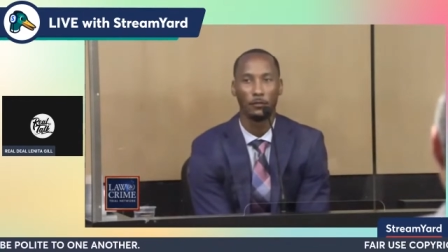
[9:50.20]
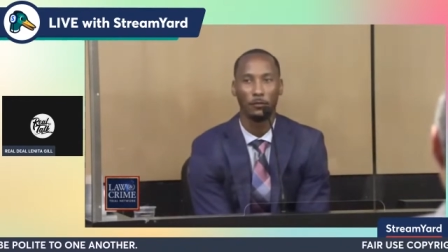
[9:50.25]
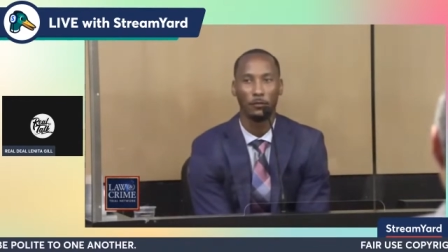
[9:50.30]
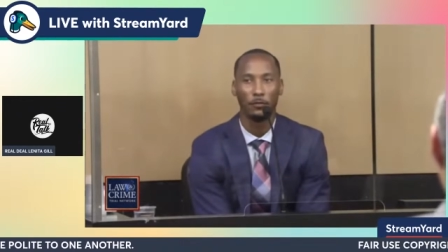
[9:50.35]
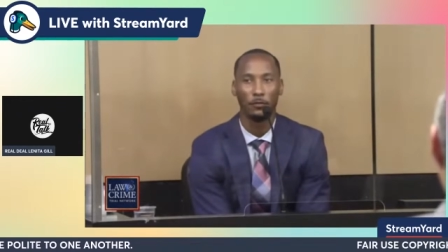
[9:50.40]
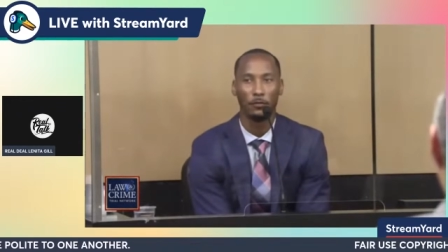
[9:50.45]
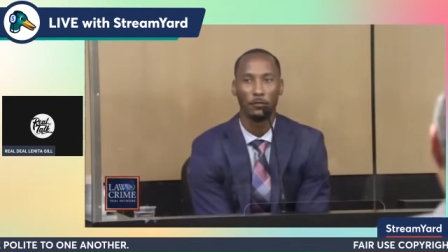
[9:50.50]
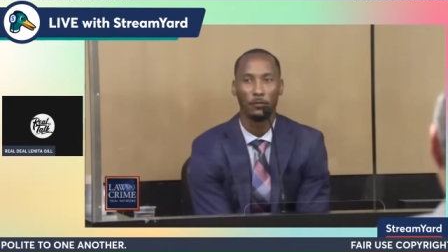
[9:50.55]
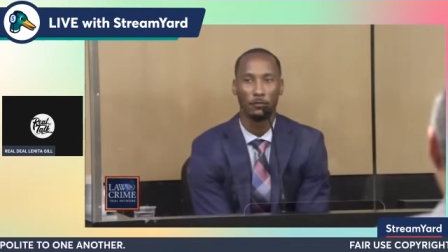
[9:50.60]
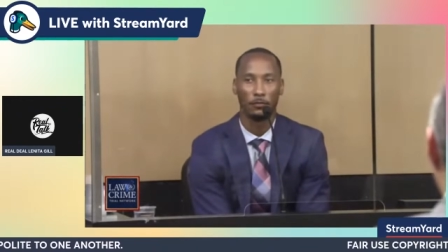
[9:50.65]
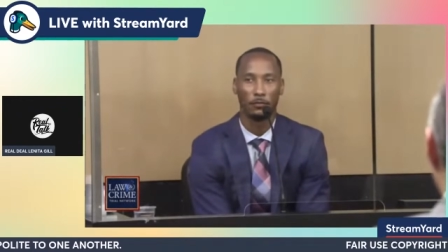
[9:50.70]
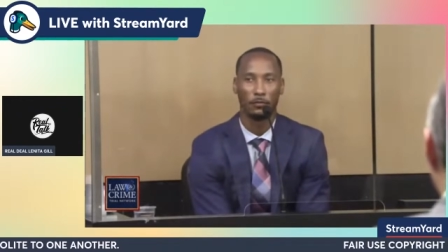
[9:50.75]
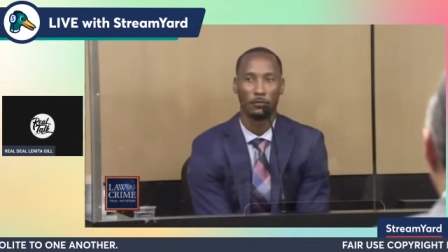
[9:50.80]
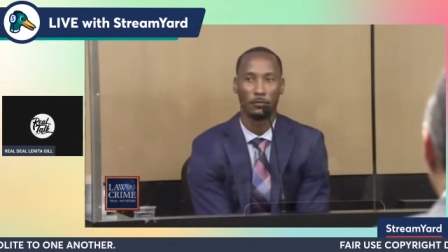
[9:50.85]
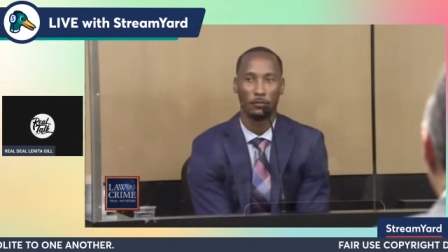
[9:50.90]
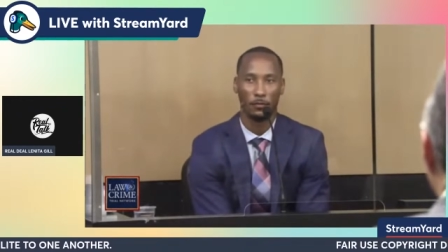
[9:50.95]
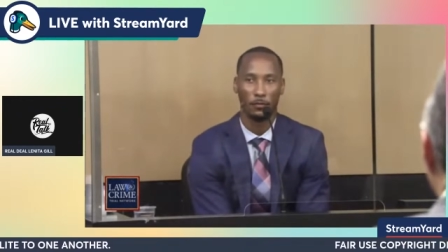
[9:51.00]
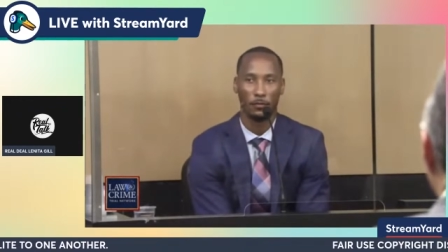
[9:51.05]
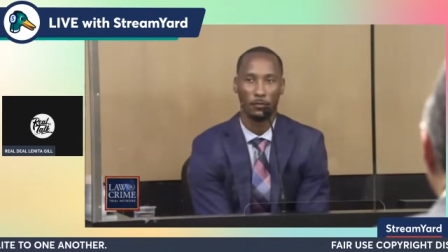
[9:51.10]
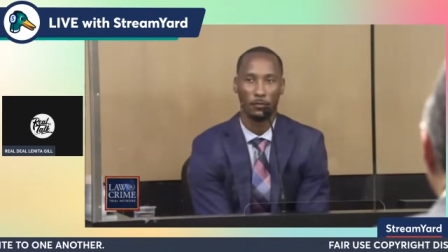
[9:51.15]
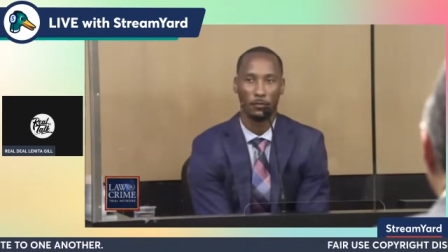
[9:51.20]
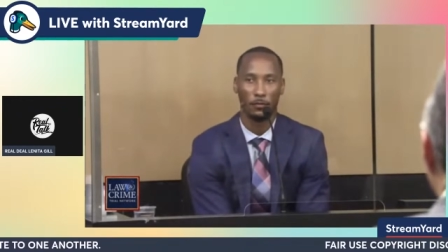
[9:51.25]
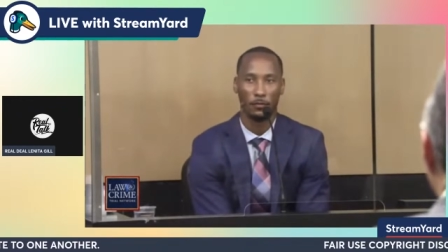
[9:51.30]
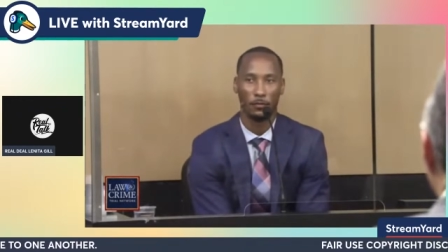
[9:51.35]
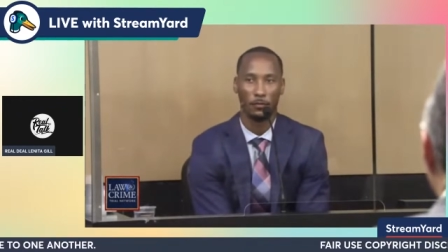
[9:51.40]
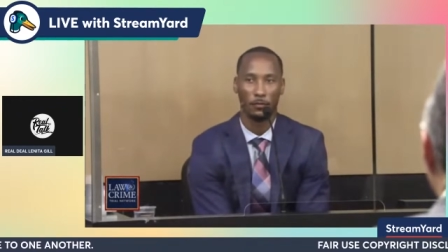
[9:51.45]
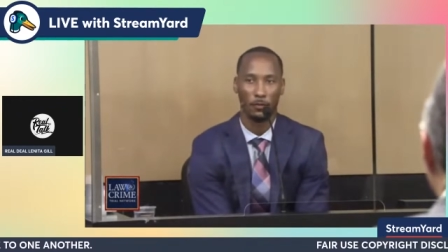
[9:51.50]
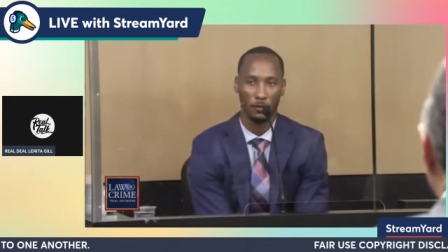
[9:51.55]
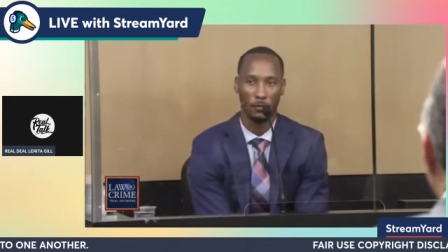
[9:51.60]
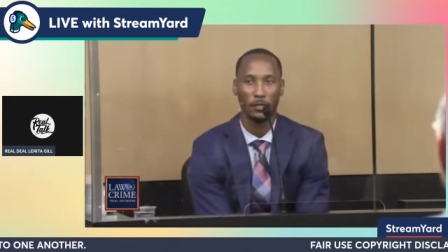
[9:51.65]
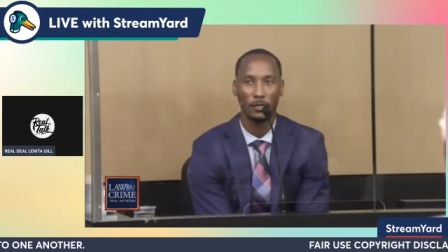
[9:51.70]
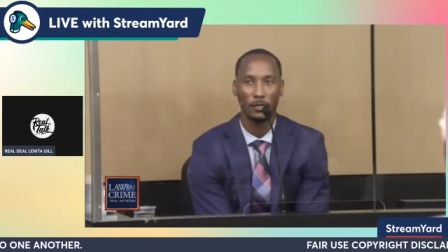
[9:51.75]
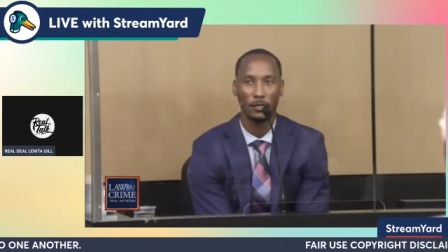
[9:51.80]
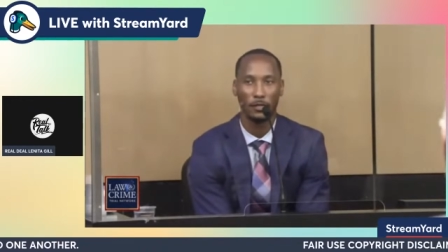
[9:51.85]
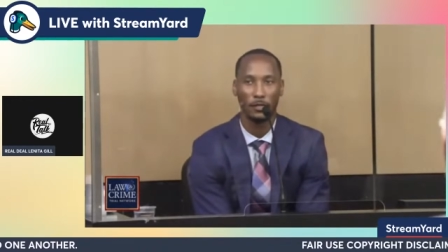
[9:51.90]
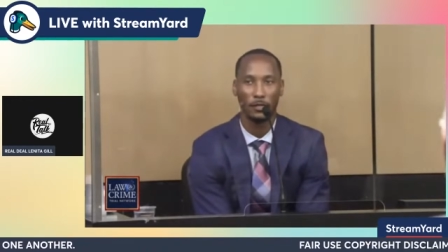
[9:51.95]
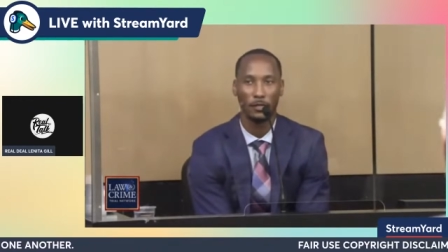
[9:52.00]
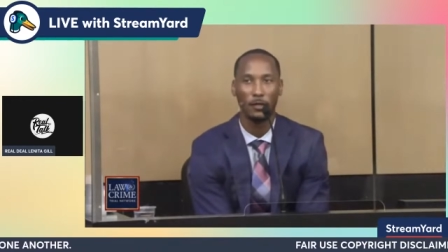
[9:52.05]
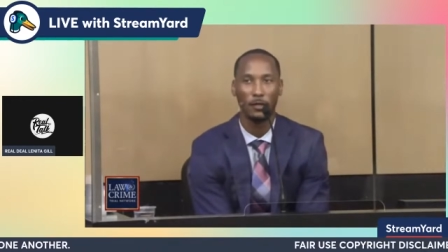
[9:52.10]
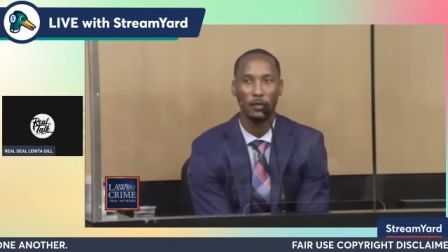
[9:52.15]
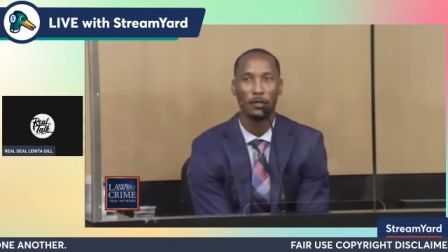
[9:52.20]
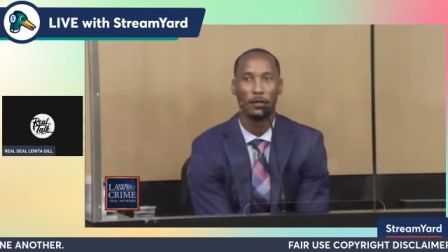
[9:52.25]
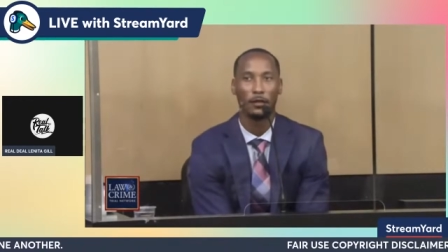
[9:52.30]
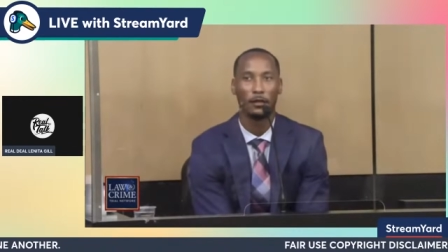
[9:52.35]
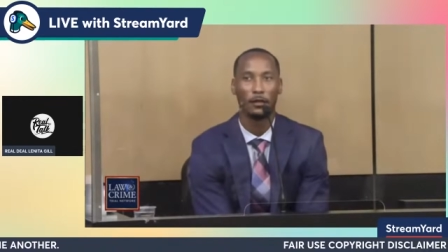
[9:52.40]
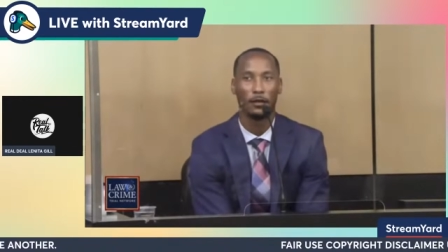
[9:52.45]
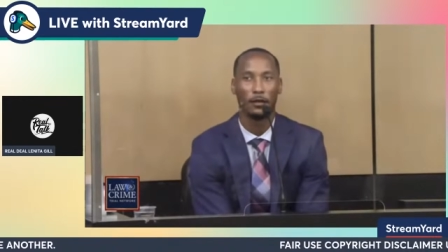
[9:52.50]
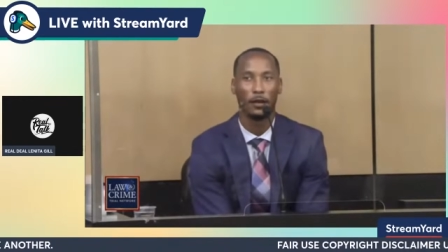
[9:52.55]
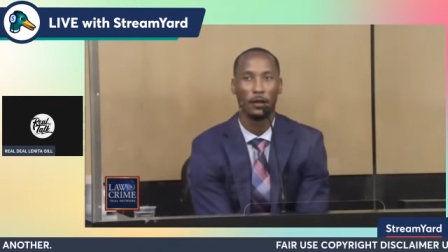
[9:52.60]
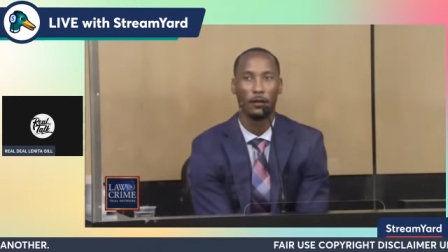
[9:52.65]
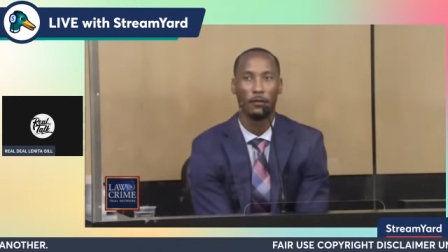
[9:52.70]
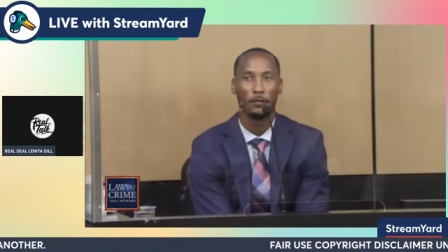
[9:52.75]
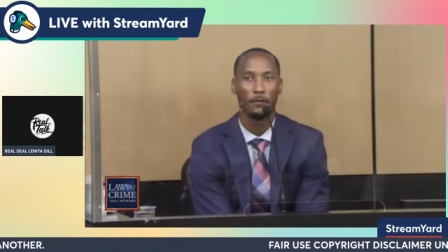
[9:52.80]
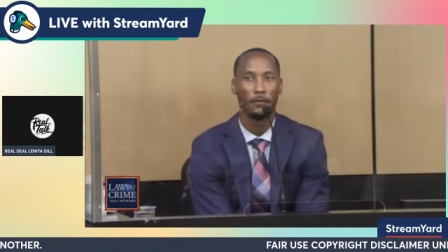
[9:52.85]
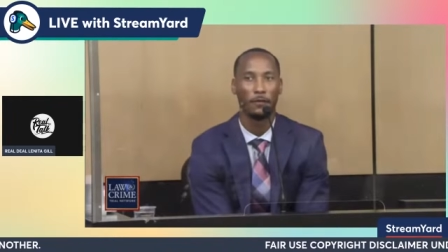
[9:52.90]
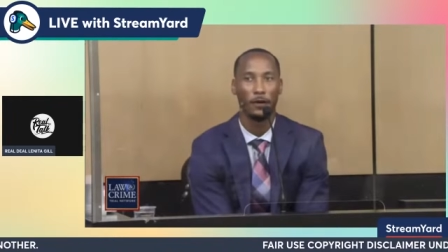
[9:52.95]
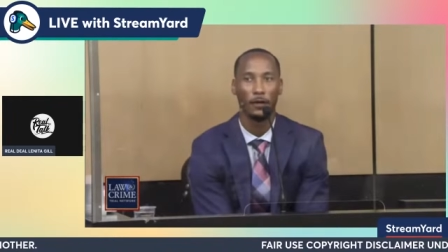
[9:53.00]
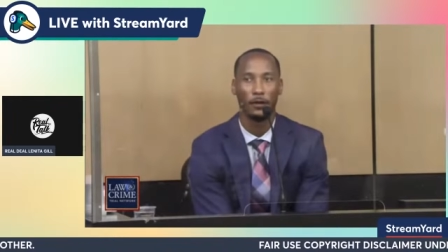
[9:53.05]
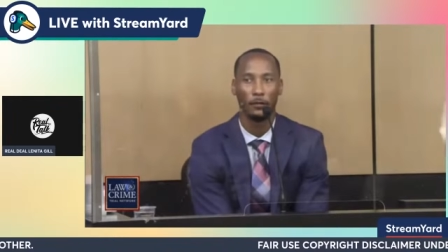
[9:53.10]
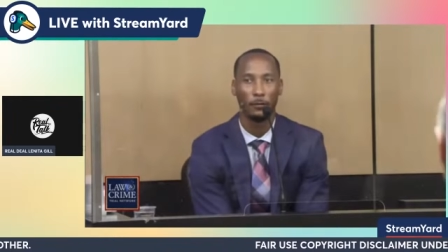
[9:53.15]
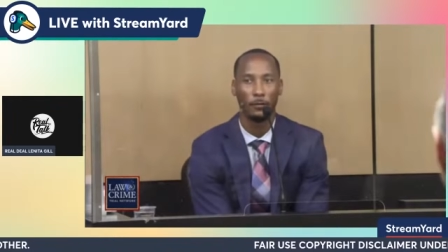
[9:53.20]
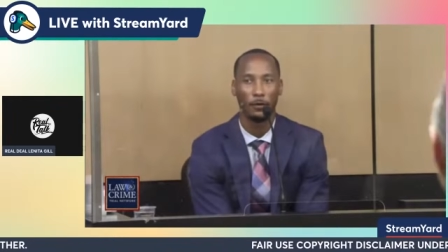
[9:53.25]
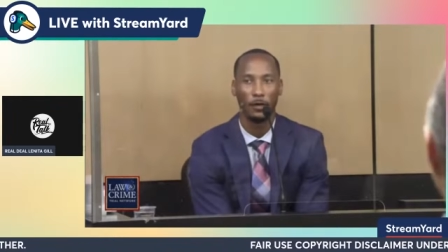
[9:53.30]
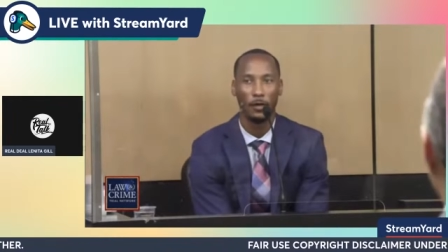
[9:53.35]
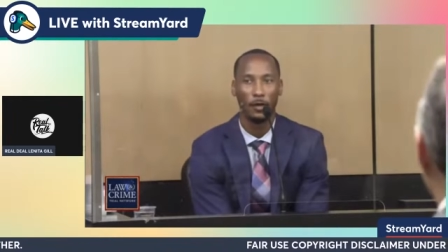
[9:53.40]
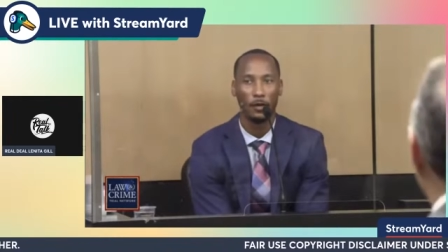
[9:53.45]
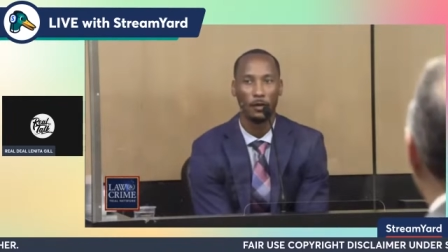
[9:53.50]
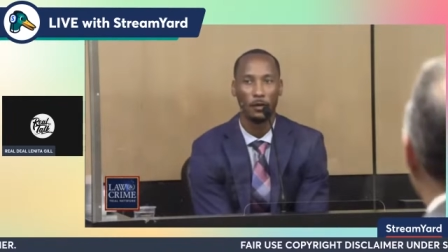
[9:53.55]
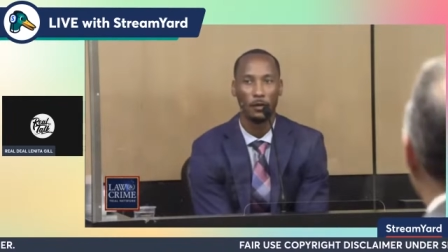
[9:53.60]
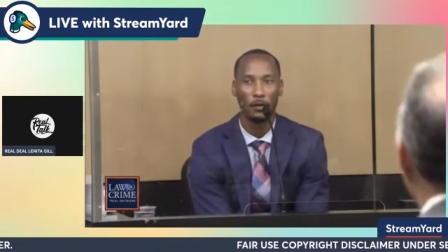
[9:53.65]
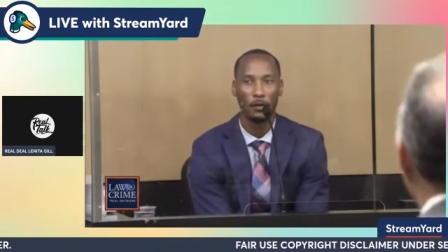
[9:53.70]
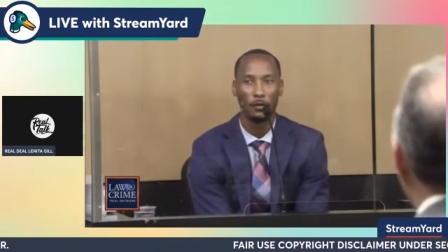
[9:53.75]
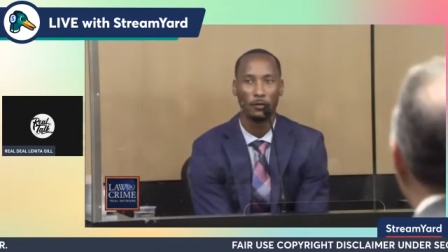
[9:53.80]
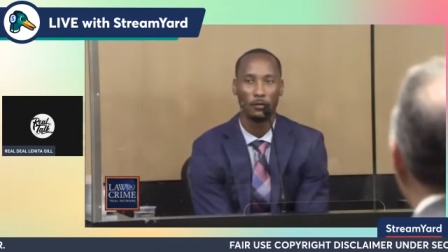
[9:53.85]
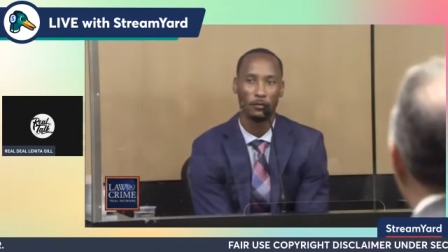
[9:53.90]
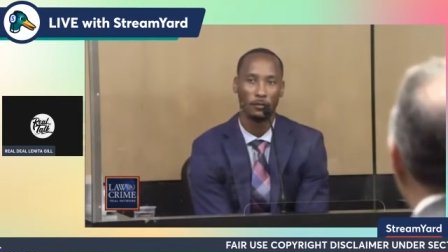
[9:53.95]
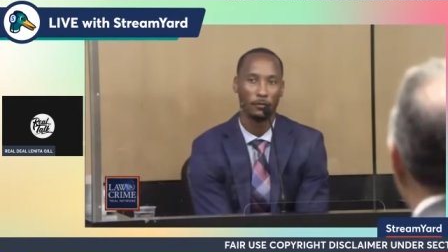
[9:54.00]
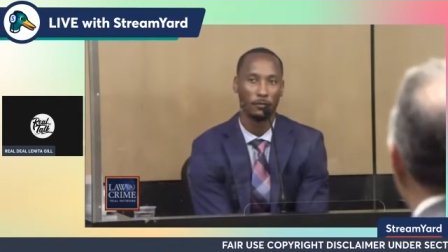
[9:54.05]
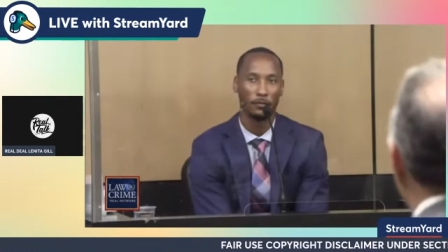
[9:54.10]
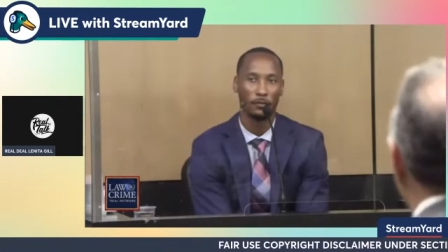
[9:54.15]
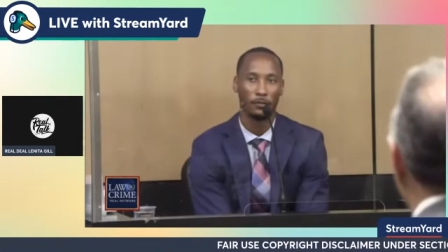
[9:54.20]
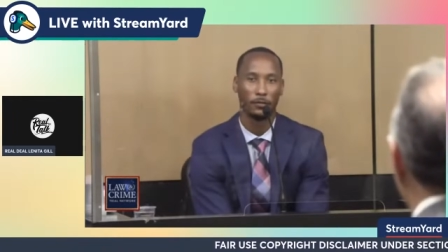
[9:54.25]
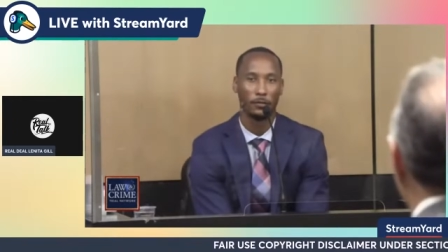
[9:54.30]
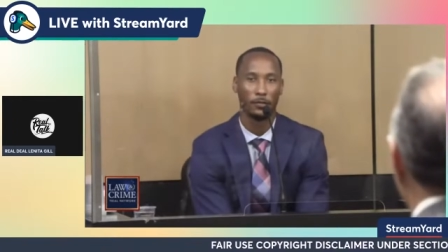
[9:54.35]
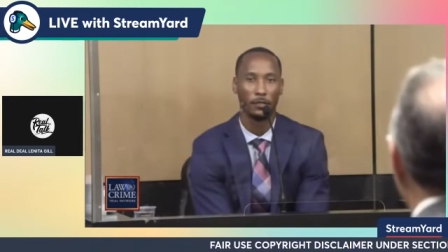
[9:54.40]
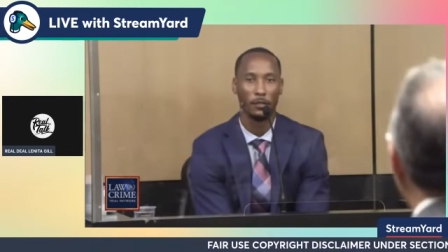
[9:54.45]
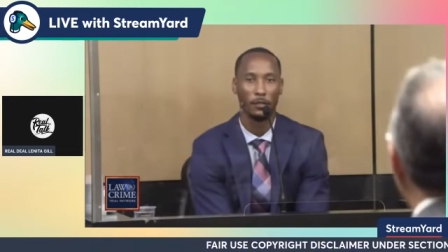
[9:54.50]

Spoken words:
She was on the process of leaving and I was following behind her,